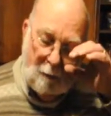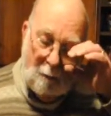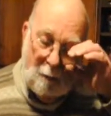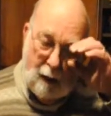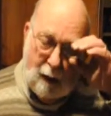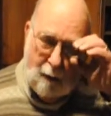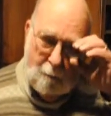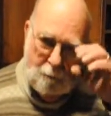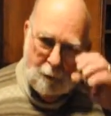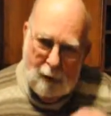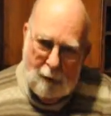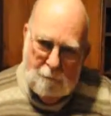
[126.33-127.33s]
maybe
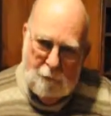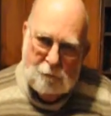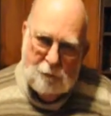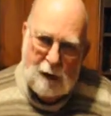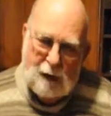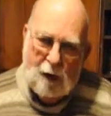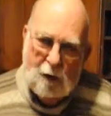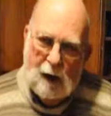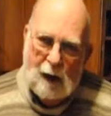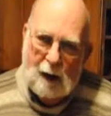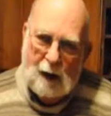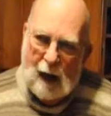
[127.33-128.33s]
1,500
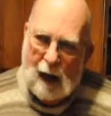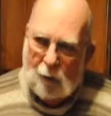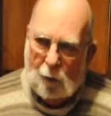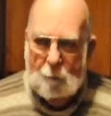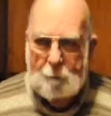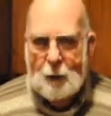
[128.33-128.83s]
head of cattle,